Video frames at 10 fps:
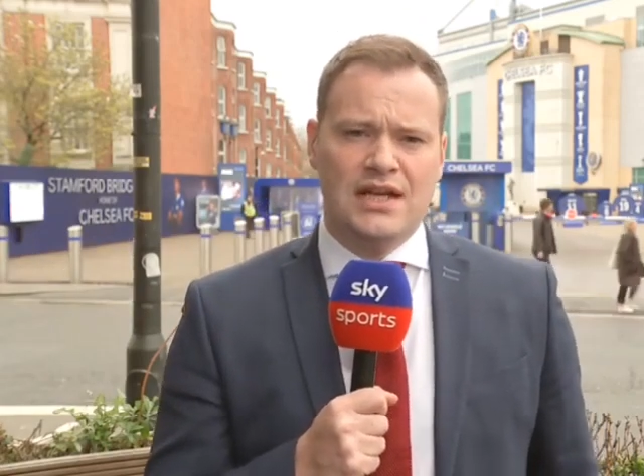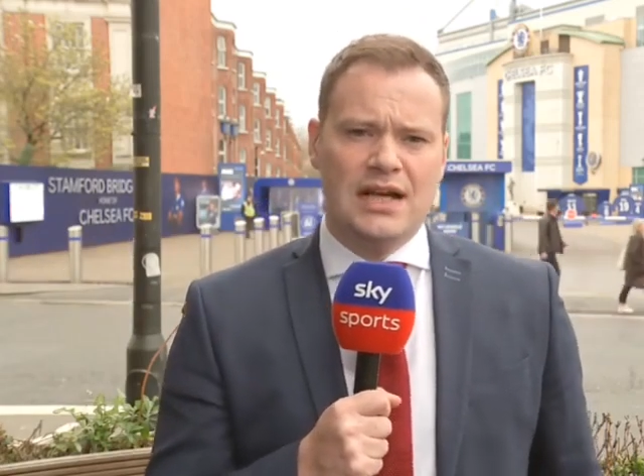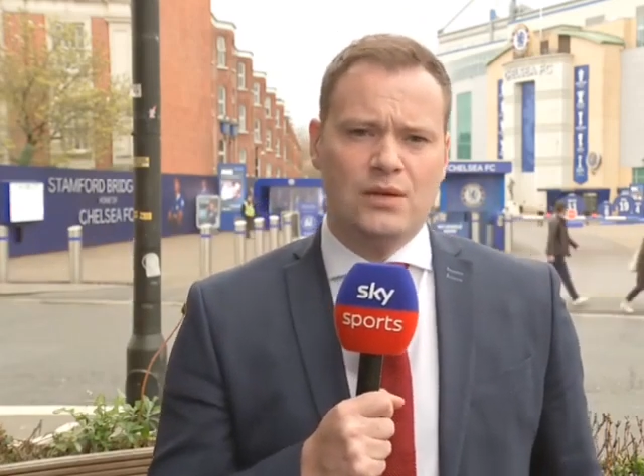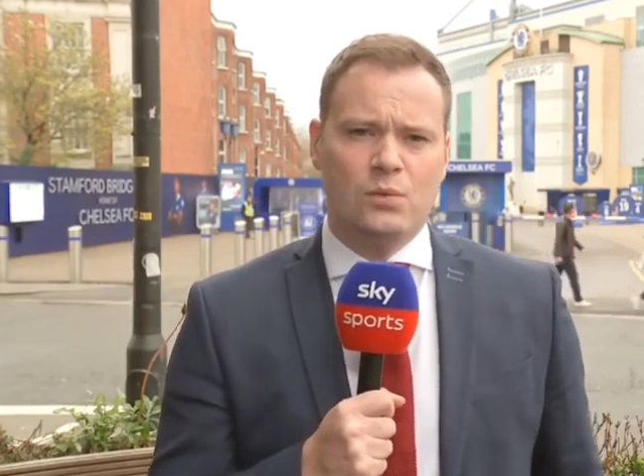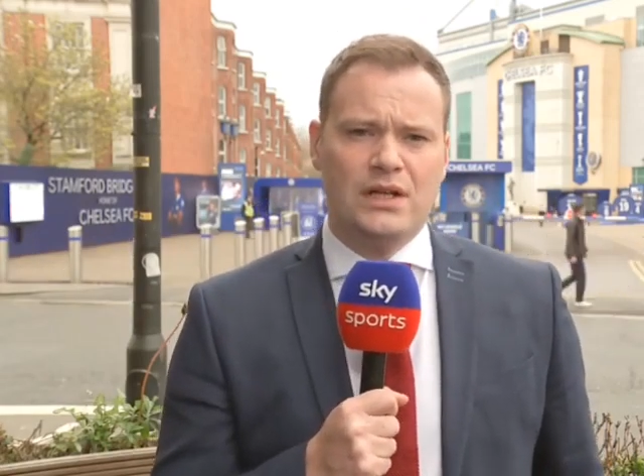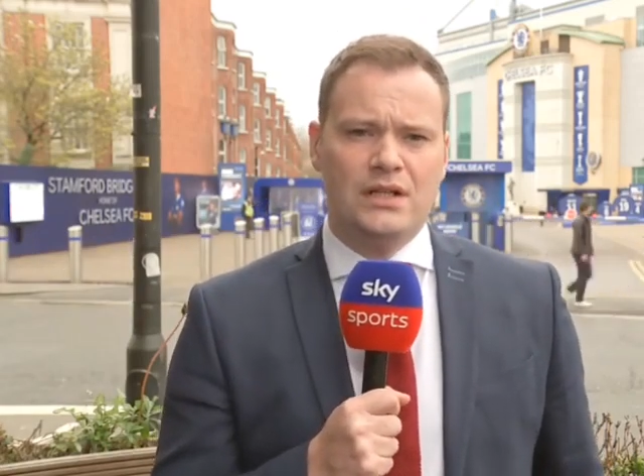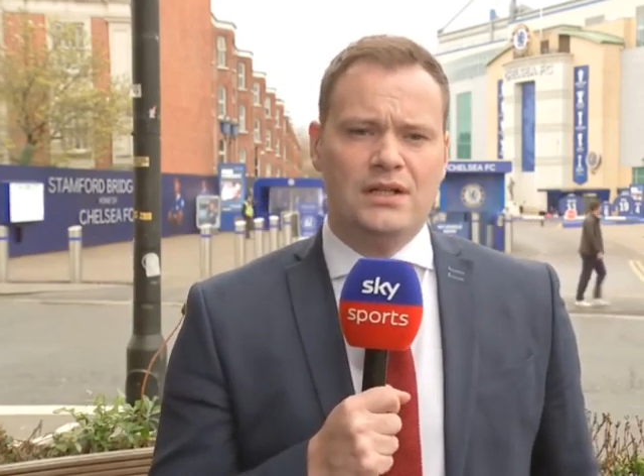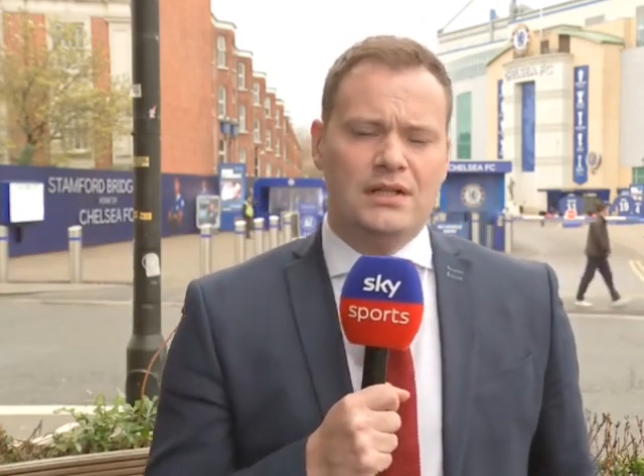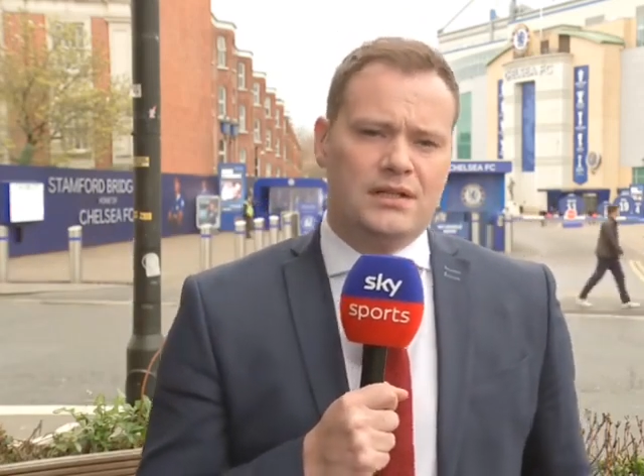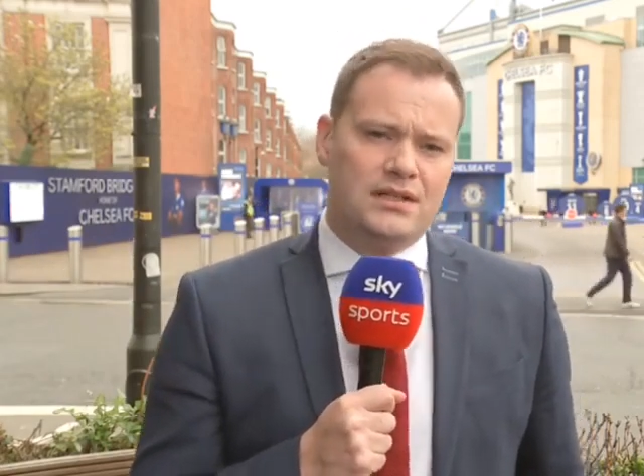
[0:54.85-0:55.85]
will
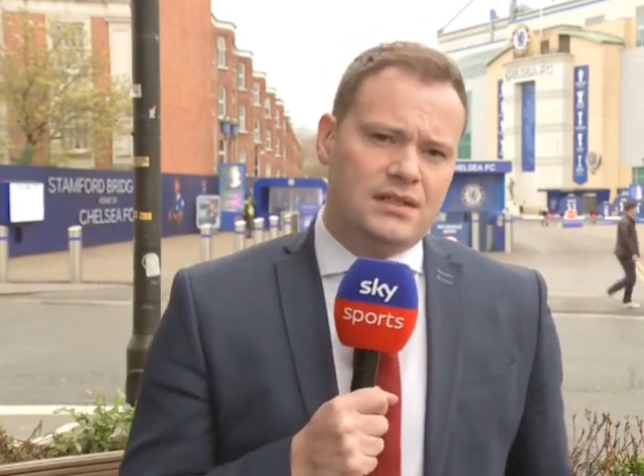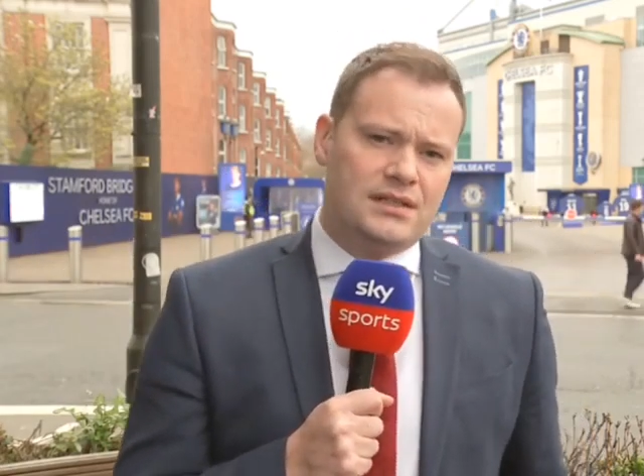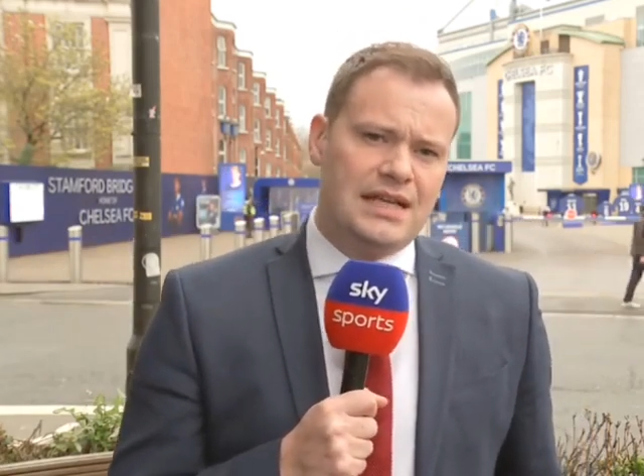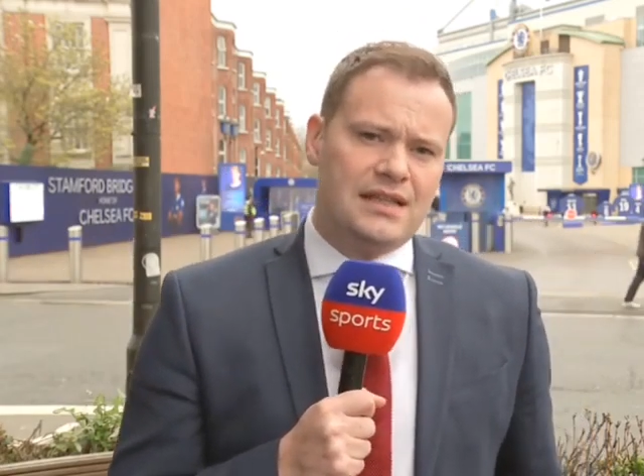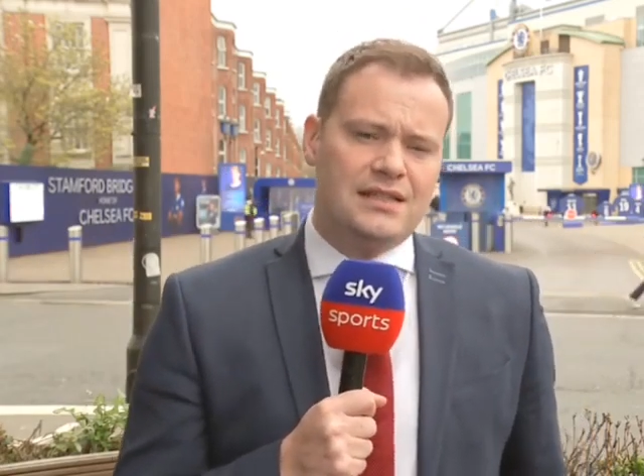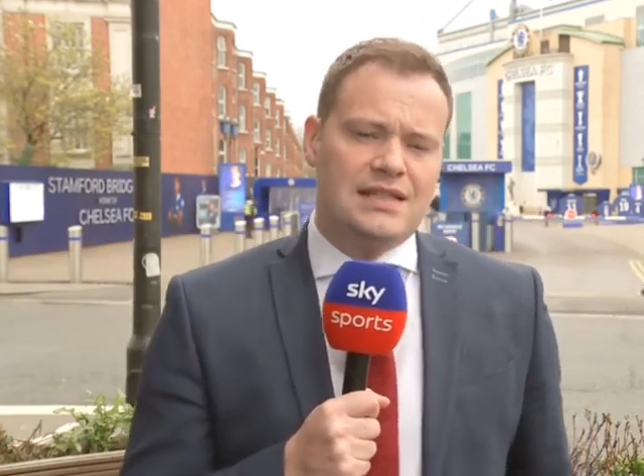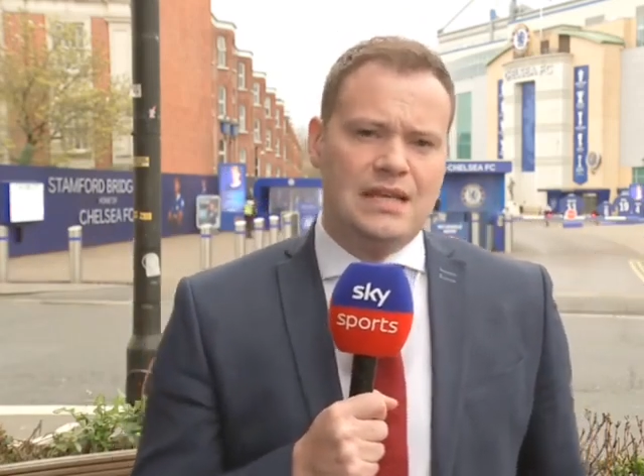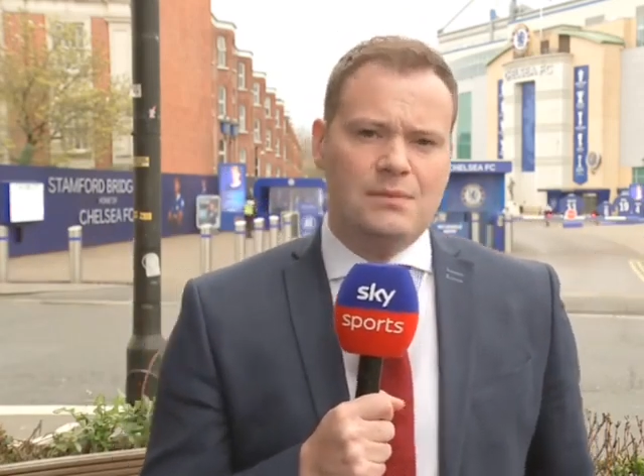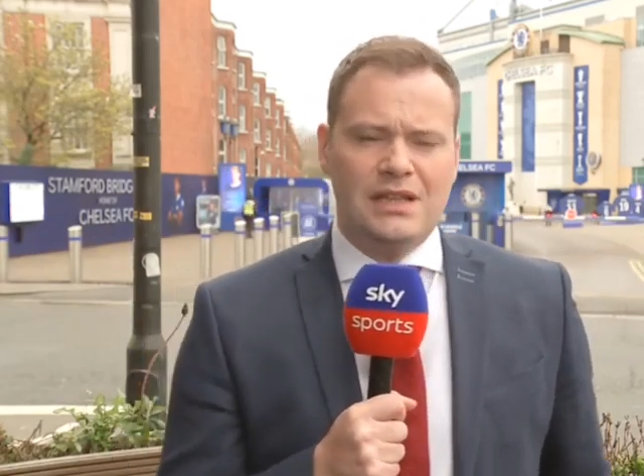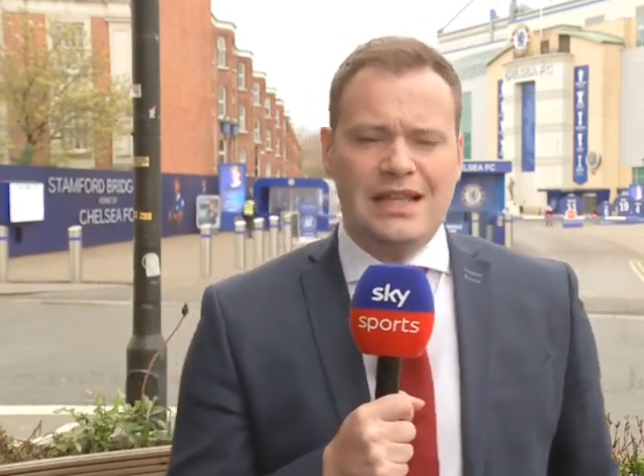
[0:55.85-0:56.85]
take the
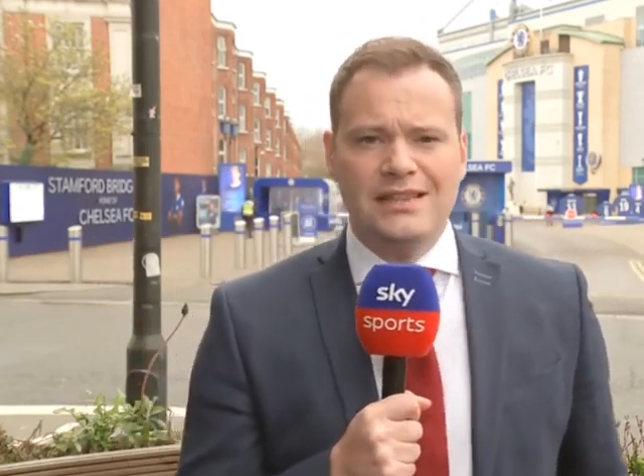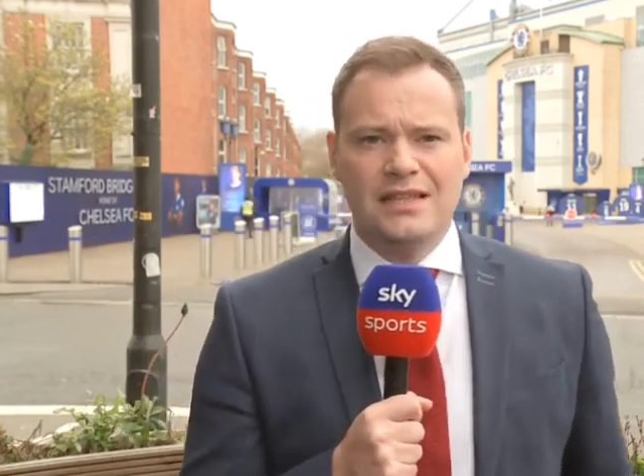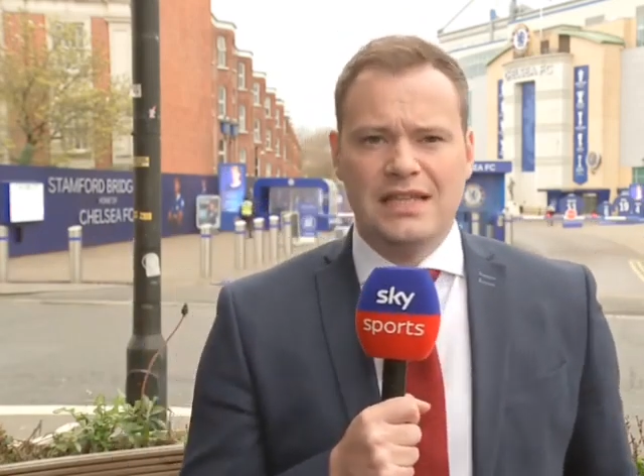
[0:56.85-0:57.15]
team and lead the